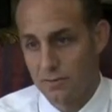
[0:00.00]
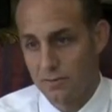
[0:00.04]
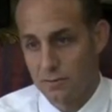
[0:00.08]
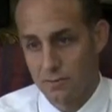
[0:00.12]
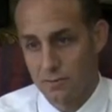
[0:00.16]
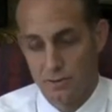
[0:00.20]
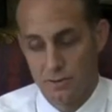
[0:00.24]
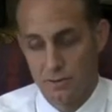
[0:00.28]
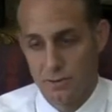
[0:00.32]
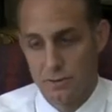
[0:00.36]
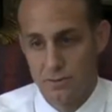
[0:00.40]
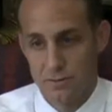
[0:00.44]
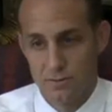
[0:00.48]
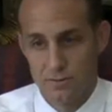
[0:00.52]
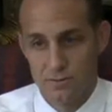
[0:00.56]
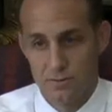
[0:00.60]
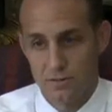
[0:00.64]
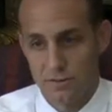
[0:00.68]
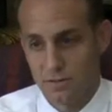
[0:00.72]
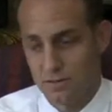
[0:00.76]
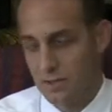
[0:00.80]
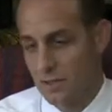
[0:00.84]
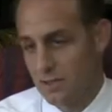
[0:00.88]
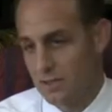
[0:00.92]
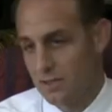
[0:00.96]
crews,
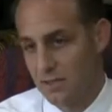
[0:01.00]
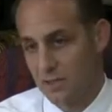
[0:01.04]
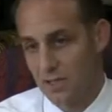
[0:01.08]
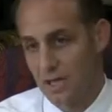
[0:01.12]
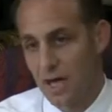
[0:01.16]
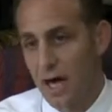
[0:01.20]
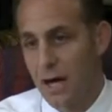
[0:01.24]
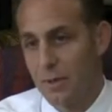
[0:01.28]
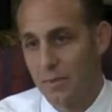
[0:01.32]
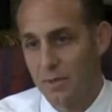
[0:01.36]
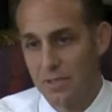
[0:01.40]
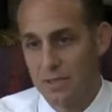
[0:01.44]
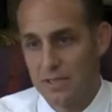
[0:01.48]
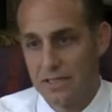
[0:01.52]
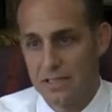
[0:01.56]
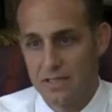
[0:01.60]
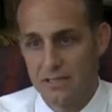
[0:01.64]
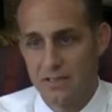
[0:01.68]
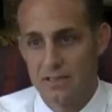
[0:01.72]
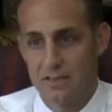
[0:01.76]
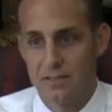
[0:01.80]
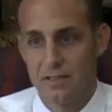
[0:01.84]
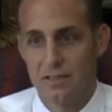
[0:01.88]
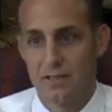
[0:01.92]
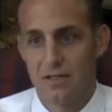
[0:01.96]
construction
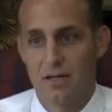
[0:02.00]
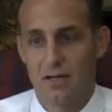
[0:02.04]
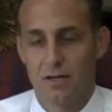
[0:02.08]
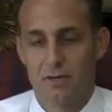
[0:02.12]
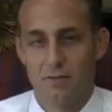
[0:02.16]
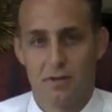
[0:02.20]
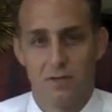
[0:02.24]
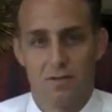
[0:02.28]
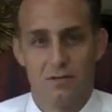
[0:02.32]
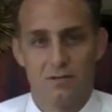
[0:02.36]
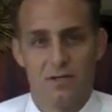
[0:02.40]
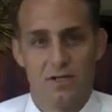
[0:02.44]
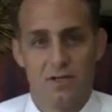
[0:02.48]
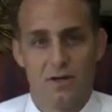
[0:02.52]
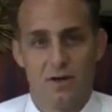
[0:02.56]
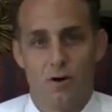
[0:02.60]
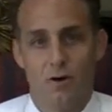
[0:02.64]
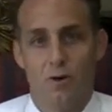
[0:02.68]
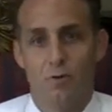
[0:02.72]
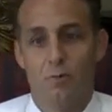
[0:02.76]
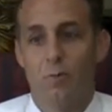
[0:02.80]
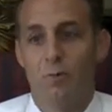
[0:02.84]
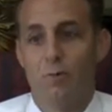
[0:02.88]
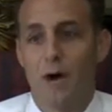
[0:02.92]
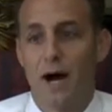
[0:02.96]
companies, represent
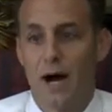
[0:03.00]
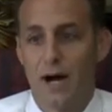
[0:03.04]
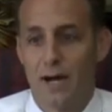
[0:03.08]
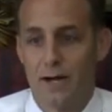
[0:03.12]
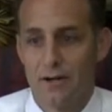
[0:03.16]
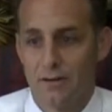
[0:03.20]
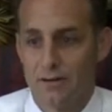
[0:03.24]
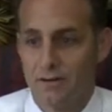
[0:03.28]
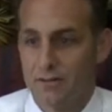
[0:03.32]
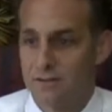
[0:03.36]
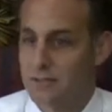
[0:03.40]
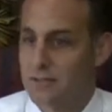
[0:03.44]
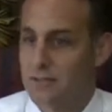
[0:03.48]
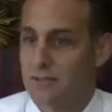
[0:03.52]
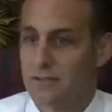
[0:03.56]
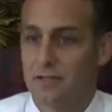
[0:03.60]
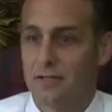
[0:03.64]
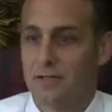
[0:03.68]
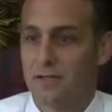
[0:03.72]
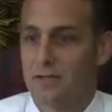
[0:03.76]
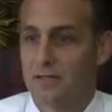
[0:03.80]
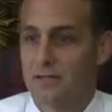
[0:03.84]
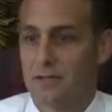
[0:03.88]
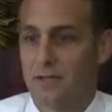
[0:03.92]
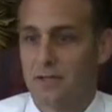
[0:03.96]
home buyers,
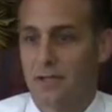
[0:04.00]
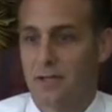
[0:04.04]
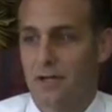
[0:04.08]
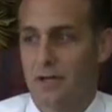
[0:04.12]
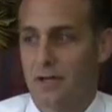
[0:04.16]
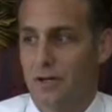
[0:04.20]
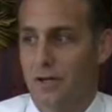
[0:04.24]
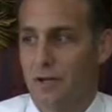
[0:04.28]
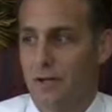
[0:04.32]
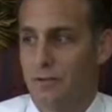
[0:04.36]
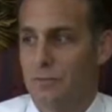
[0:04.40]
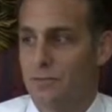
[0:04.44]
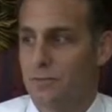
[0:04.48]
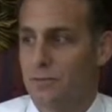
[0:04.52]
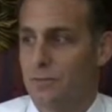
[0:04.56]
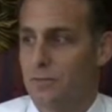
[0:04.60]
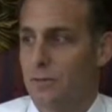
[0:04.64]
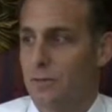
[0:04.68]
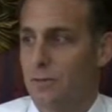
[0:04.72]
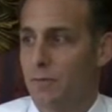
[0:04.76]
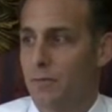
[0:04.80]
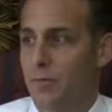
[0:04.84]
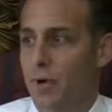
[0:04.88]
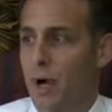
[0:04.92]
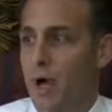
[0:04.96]
you know,
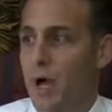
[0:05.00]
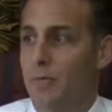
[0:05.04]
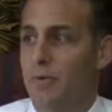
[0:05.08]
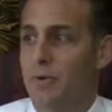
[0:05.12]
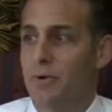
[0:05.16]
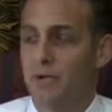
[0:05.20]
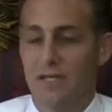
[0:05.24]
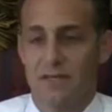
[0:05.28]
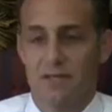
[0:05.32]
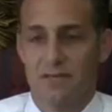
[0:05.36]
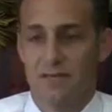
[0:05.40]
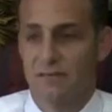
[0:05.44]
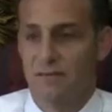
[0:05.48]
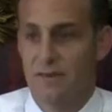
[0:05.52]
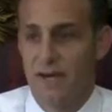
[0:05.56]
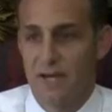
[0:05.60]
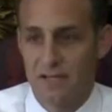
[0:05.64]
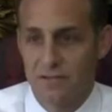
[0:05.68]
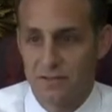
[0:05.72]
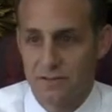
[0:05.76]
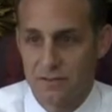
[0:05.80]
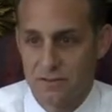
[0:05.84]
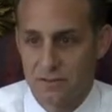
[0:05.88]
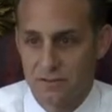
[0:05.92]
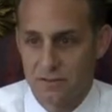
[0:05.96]
property
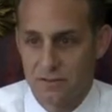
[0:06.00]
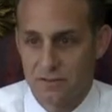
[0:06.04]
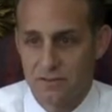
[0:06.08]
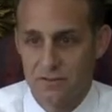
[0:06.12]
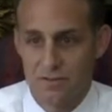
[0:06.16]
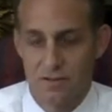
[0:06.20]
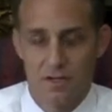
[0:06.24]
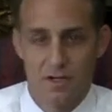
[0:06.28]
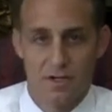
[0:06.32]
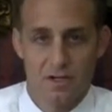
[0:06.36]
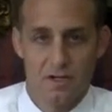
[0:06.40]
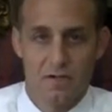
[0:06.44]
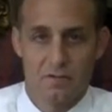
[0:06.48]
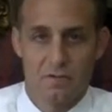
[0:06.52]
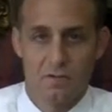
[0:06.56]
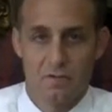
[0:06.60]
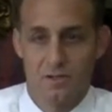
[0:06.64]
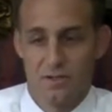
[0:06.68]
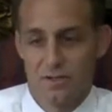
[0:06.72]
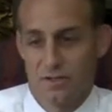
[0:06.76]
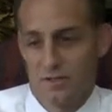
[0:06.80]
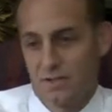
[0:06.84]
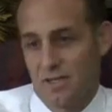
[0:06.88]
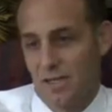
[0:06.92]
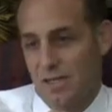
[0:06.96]
investors, real
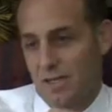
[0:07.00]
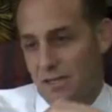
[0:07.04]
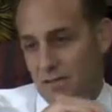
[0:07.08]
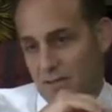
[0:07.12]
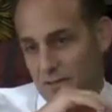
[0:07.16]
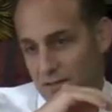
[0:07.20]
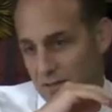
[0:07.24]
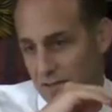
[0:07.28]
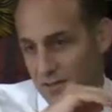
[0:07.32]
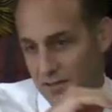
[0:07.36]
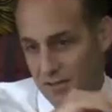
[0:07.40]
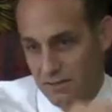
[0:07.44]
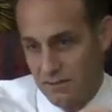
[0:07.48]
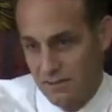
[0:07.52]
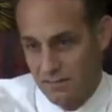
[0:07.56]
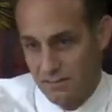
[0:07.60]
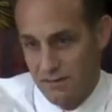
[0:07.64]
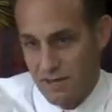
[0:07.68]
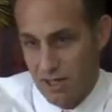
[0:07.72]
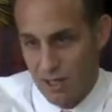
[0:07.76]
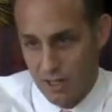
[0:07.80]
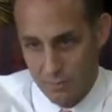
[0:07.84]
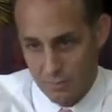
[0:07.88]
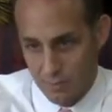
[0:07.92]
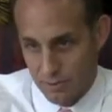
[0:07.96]
estate
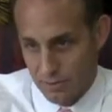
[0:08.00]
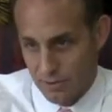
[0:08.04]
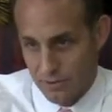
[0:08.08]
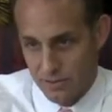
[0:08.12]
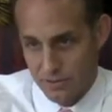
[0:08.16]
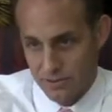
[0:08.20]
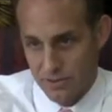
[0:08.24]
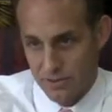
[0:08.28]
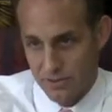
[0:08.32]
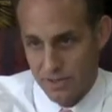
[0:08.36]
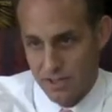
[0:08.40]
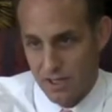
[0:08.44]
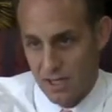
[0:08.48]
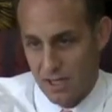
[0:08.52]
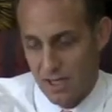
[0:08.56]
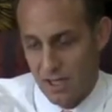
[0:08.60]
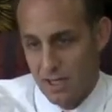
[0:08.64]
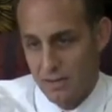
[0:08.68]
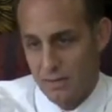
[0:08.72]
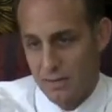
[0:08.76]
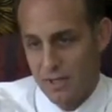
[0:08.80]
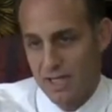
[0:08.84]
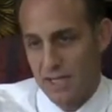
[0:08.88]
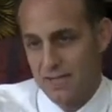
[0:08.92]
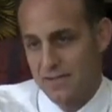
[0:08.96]
developers. I
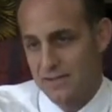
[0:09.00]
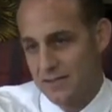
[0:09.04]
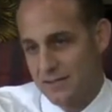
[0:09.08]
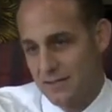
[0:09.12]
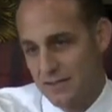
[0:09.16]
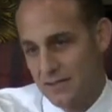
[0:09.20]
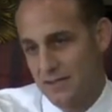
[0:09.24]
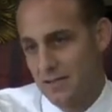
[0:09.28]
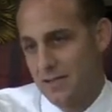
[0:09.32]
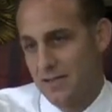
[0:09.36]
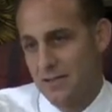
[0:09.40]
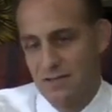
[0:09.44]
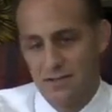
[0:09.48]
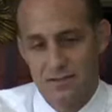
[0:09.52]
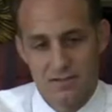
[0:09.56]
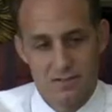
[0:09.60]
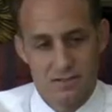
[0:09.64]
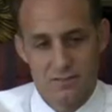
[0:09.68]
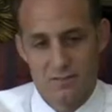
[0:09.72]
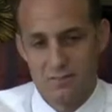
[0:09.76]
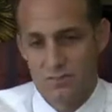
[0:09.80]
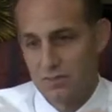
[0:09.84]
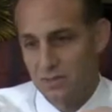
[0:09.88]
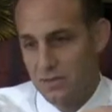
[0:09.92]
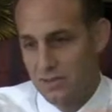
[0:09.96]
mean, it's, you know,
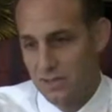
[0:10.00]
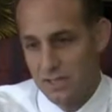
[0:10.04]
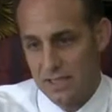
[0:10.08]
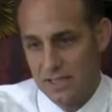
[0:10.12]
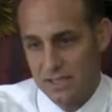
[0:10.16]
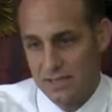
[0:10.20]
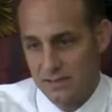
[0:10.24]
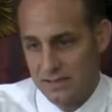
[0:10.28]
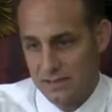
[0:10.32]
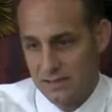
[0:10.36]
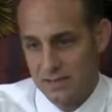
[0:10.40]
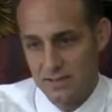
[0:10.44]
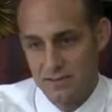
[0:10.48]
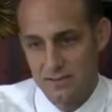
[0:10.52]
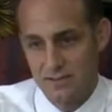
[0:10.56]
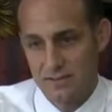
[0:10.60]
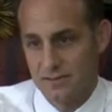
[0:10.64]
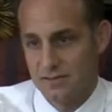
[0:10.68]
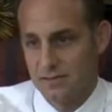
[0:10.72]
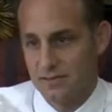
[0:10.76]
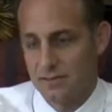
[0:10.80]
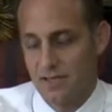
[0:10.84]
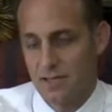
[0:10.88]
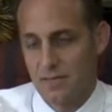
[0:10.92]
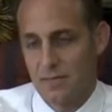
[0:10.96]

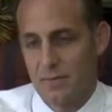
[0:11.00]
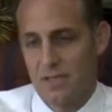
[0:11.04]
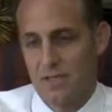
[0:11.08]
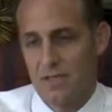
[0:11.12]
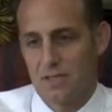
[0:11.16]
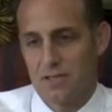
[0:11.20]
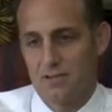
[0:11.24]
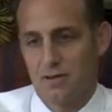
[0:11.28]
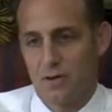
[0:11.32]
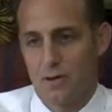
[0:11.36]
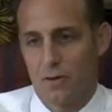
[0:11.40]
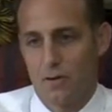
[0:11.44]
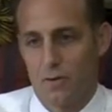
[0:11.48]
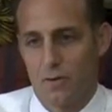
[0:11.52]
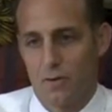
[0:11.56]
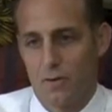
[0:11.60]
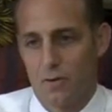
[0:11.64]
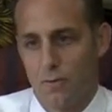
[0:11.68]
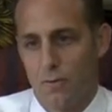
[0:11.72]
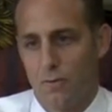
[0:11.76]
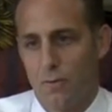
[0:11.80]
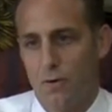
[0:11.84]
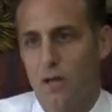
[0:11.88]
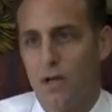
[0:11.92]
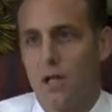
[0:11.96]
leases. I mean, there's a
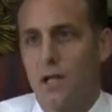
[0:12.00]
whole,